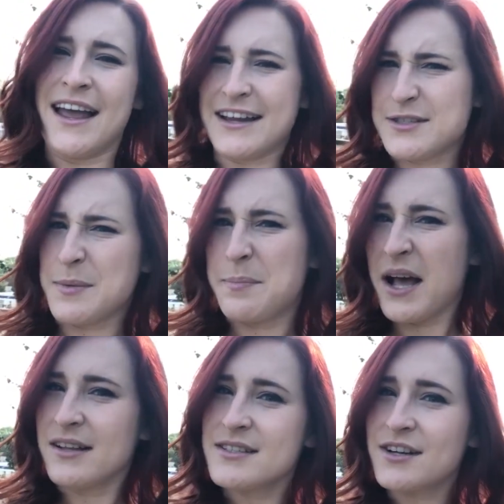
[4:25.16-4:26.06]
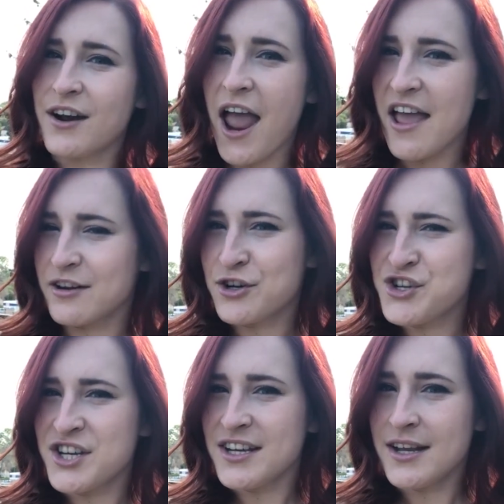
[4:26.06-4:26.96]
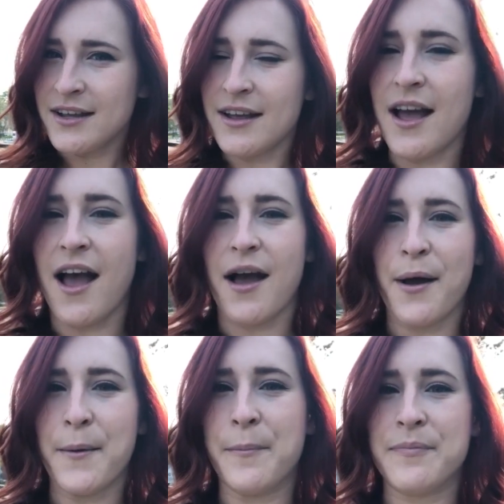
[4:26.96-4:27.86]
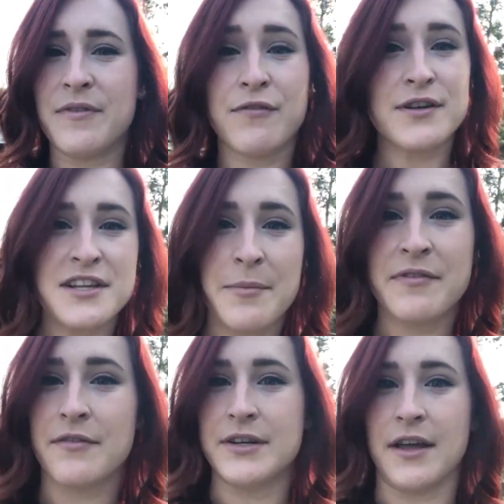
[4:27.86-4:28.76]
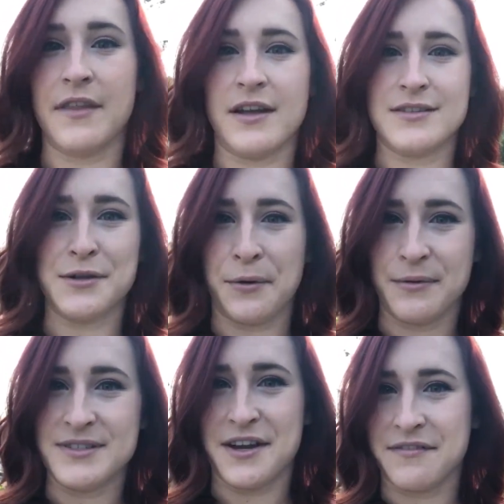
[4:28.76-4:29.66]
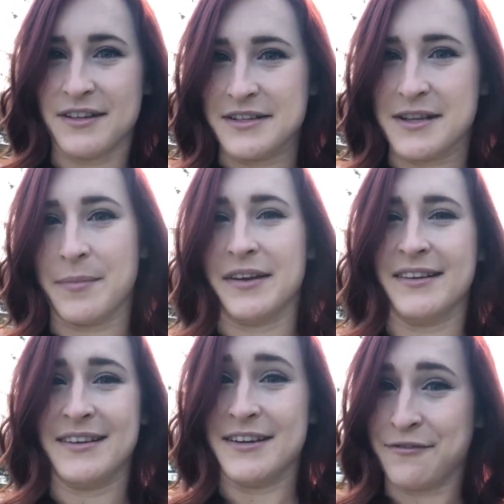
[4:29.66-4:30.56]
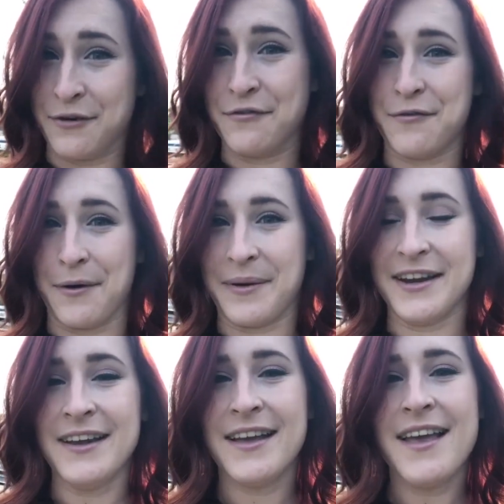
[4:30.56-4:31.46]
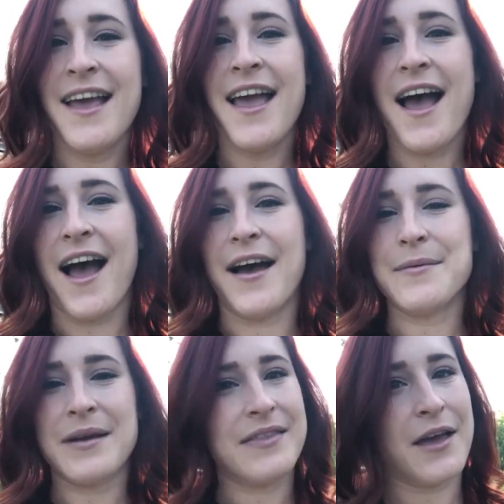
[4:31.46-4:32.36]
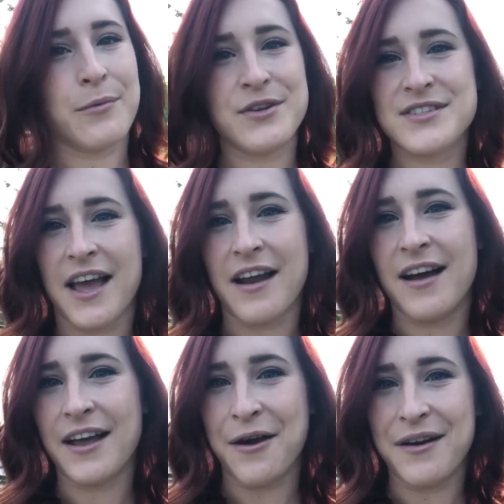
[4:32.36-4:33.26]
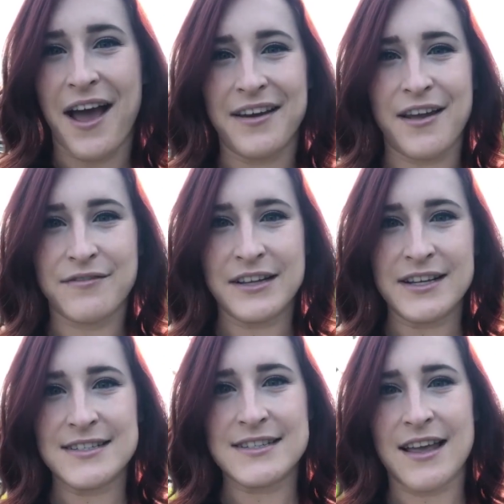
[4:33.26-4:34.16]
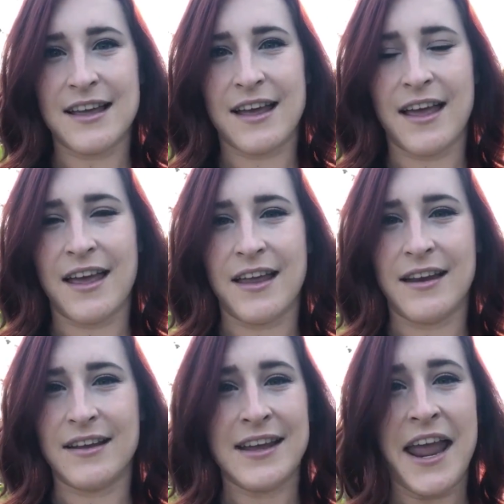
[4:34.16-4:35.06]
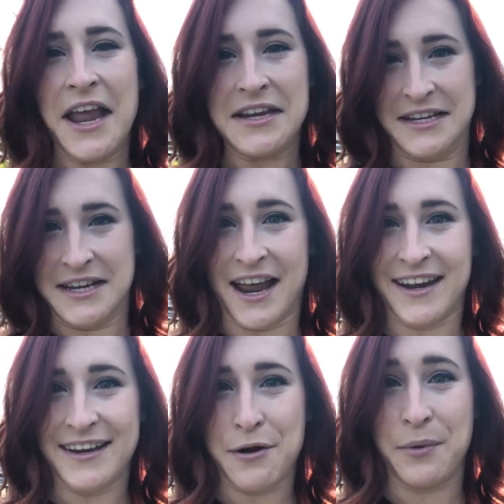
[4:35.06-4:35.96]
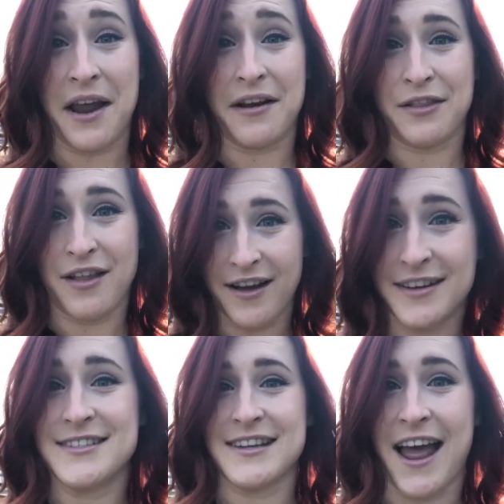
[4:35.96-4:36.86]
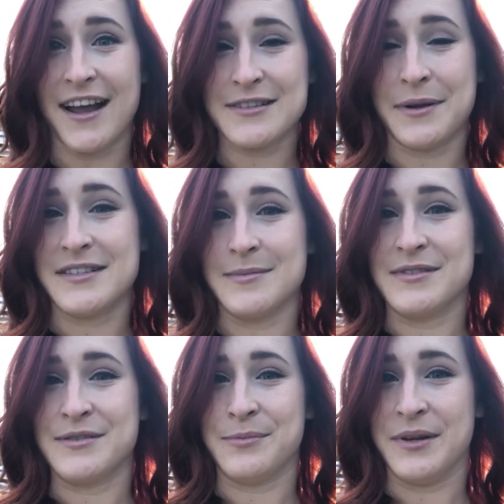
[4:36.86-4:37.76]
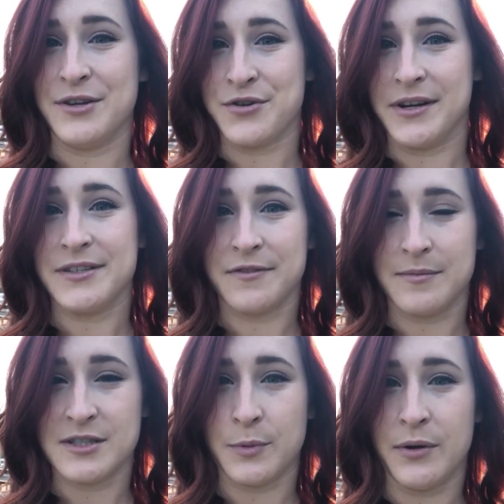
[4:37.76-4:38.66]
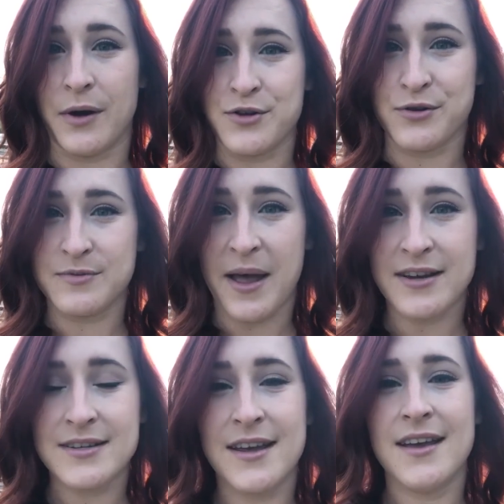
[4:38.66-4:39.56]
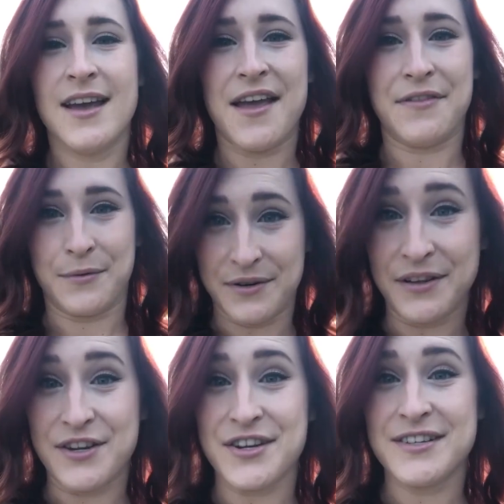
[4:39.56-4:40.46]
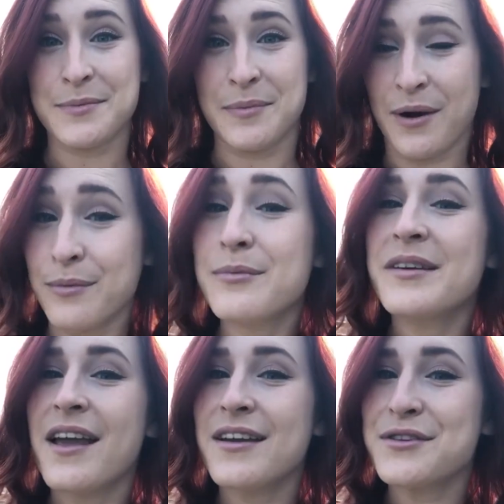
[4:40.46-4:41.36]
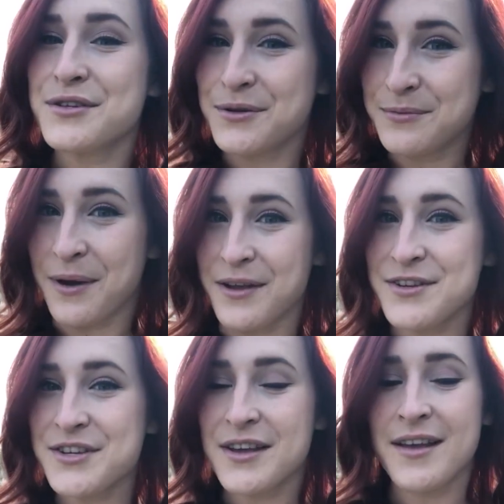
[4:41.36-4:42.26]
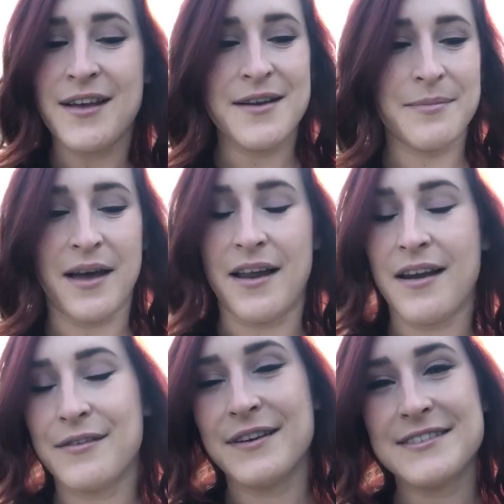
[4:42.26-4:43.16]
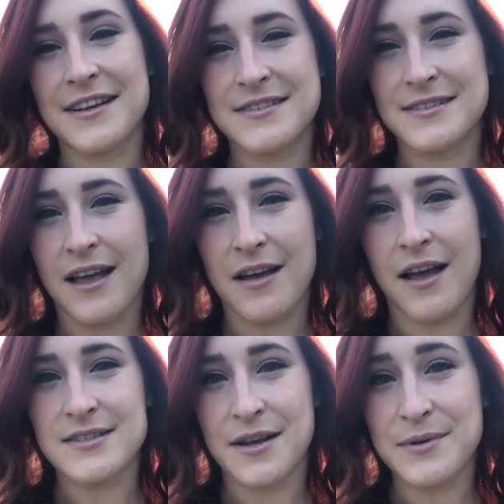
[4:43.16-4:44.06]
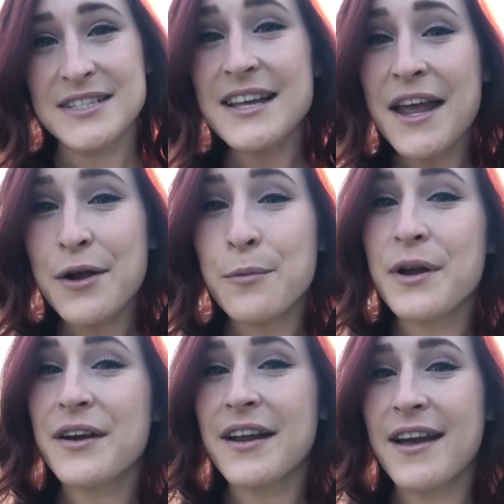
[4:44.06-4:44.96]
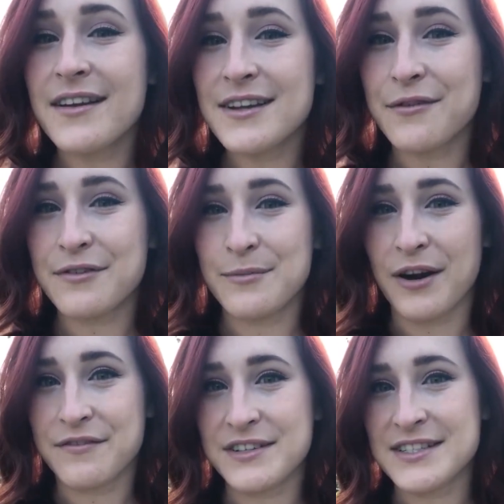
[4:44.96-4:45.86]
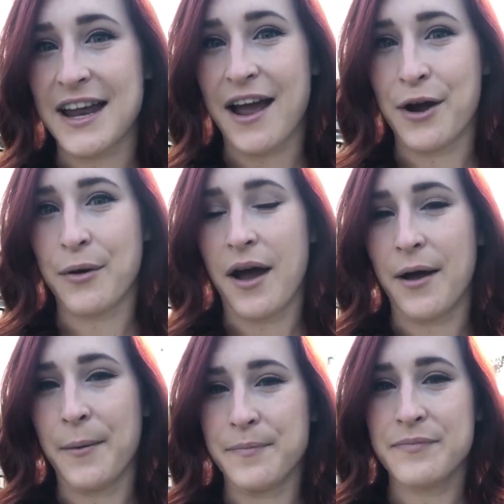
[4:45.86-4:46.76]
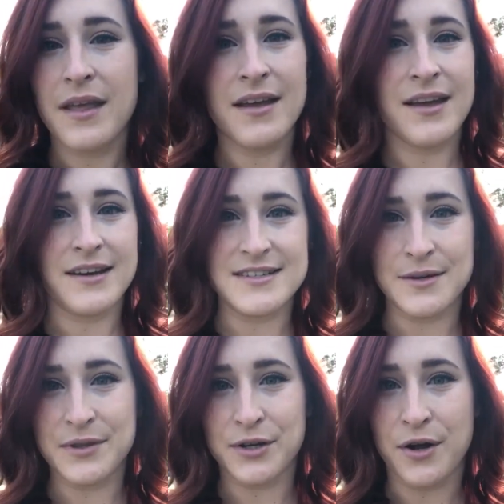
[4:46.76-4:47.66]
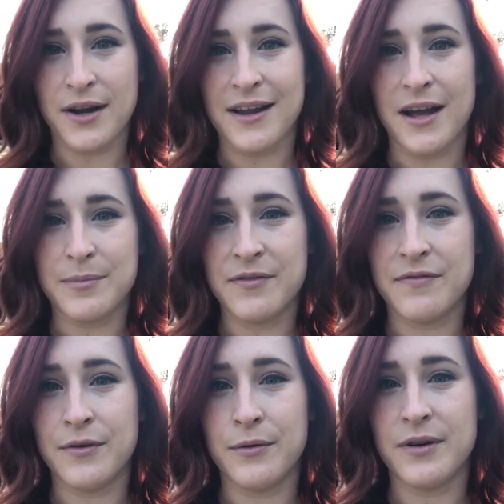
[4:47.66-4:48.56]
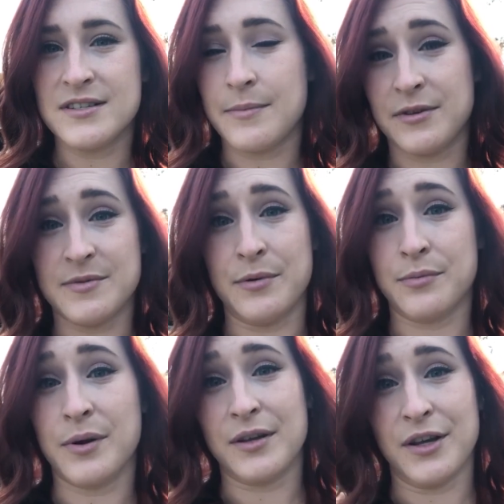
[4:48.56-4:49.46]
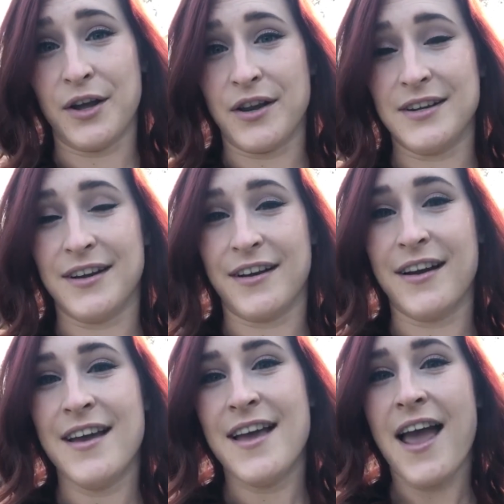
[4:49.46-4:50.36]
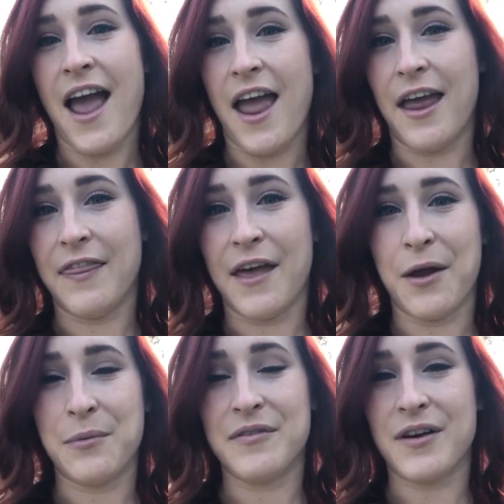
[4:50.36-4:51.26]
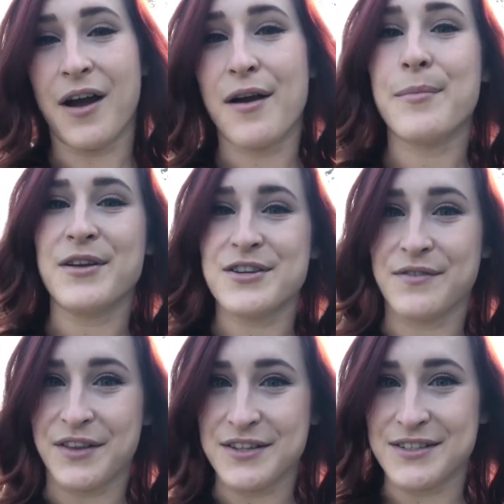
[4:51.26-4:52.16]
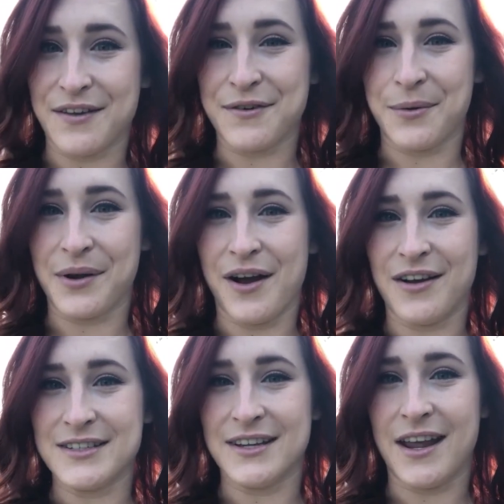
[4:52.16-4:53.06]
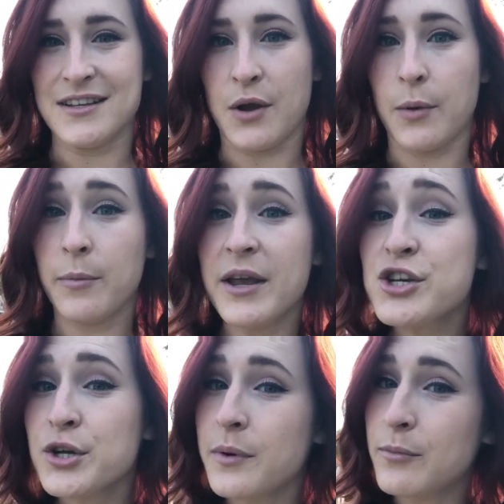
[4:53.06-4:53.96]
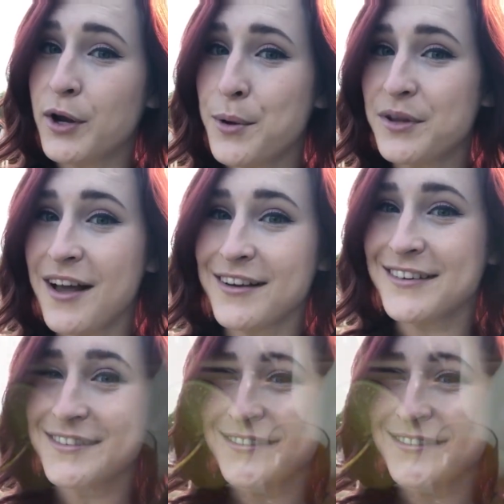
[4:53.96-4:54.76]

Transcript: I guess, we balanced our energy. Um, first time I've ever done that, so it was definitely something different for me. Um, and then we just kind of hung out, had Netflix, and candy night. We ate a lot of snacks. We had some sweet treats from Sweet Retrospect and they were delicious. We probably ate too much. But anyways, as, as I was saying, we are gonna head down for breakfast now. Um, I'm gonna see what they're cooking up. The food is supposed to be really good here. And then we've got a bunch of other stuff going on today, so I will make sure we bring you along.